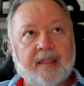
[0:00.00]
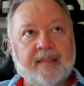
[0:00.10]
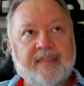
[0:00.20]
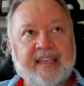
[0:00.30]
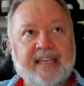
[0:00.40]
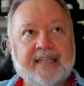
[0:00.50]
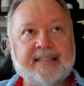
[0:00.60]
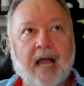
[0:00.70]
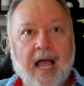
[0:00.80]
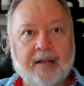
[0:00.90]
The
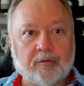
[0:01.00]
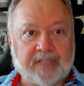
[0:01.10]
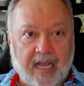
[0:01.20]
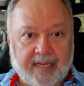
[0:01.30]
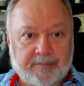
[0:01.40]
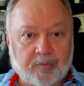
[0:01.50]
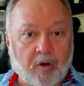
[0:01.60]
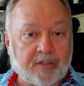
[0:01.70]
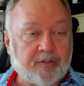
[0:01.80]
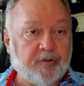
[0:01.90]
tile types were
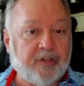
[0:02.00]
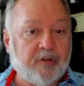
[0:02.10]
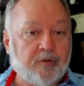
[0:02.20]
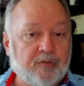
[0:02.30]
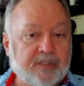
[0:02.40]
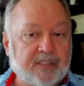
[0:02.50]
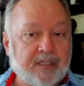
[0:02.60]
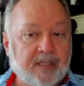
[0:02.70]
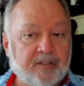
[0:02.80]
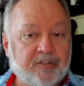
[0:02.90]
also used
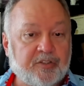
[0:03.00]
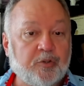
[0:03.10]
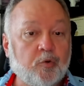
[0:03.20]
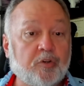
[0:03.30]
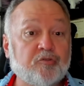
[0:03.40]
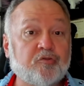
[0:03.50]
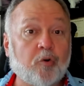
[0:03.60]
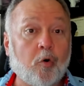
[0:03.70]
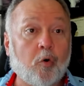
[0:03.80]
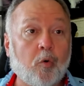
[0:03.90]
to
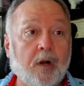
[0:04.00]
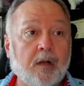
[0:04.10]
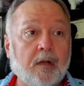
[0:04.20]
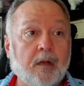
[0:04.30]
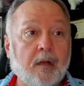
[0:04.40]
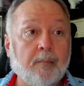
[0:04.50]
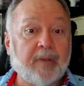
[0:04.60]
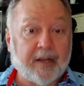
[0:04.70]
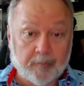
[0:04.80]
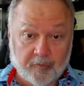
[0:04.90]
control
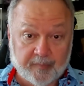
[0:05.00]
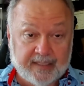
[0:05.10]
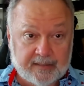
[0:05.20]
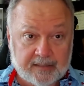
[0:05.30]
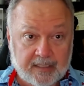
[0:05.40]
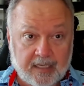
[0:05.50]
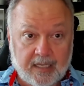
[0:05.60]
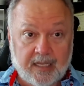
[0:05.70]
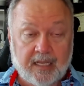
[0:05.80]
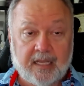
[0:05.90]
player movement.
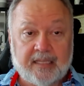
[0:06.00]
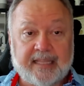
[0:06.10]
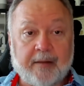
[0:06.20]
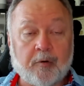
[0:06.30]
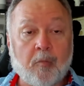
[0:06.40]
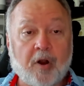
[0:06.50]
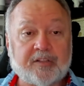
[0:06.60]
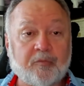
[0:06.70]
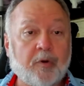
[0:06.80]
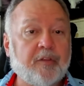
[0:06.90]
They were marked
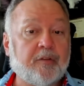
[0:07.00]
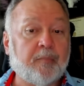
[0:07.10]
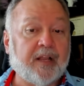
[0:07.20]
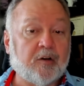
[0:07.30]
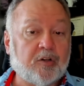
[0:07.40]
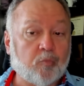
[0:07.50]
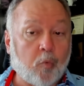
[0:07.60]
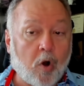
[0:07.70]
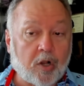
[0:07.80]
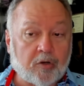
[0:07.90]
as whether the player could
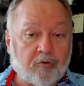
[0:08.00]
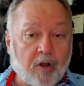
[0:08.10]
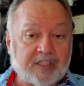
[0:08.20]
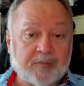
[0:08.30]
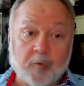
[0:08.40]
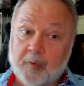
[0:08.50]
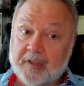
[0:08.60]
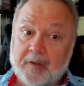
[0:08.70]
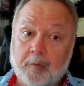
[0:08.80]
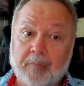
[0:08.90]
walk across them or whether
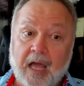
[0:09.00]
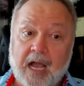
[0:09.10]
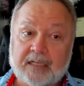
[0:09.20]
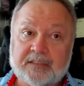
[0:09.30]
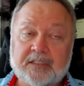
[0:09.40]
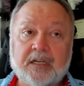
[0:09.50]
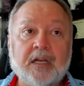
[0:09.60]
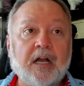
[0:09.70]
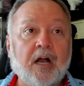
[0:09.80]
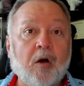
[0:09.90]
they were blocked,
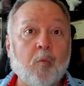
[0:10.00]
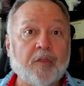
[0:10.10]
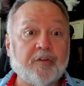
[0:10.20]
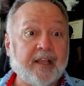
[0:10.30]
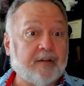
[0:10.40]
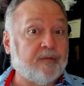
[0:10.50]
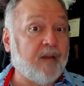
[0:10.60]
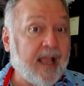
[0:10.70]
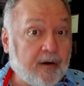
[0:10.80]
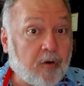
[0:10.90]
whether they could
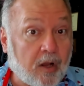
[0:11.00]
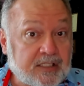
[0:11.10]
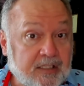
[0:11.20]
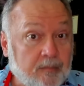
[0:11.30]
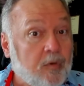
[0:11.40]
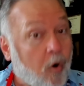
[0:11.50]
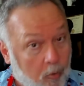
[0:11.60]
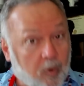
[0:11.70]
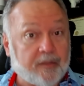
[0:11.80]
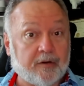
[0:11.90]
fly across them or
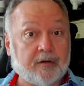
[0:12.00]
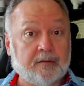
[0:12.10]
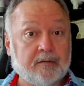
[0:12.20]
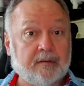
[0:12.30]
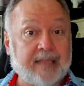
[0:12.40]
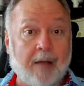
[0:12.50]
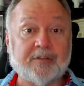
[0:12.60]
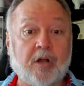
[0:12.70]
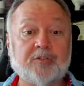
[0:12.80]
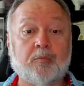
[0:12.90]
whether that was
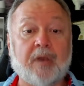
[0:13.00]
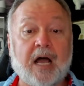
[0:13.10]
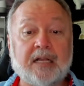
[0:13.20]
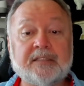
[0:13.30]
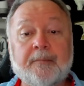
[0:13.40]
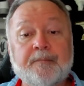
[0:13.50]
also blocked.